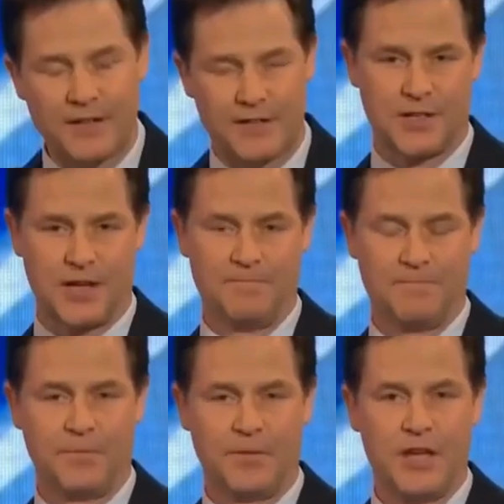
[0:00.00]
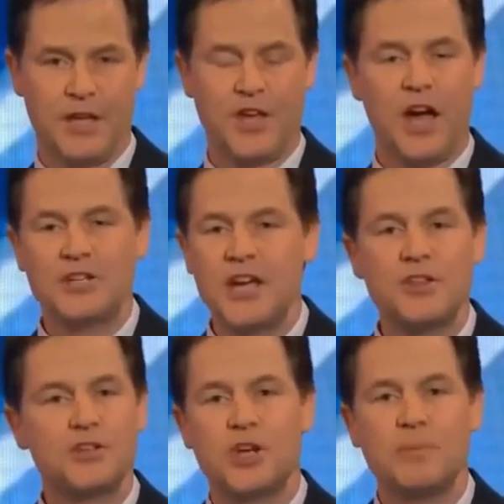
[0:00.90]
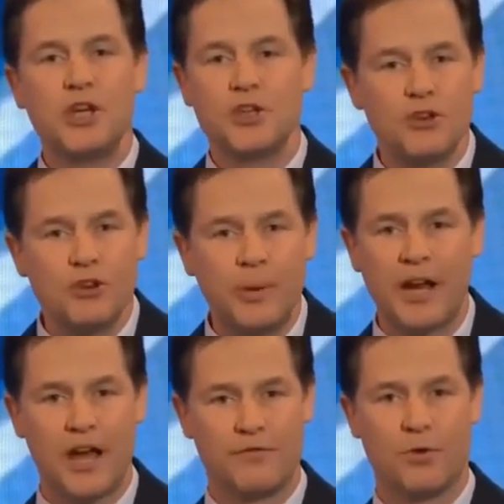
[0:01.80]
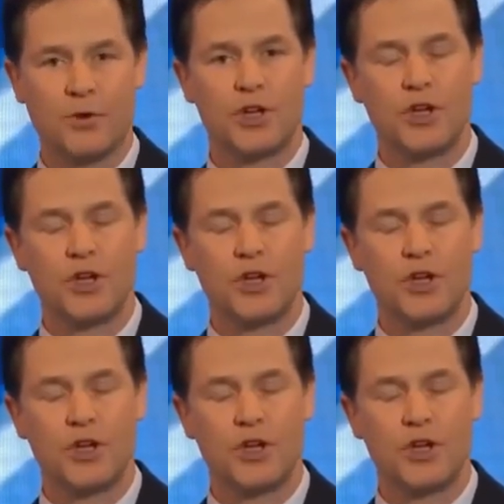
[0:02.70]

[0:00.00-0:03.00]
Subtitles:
fantasy. The idea that there's going to be a European Air Force,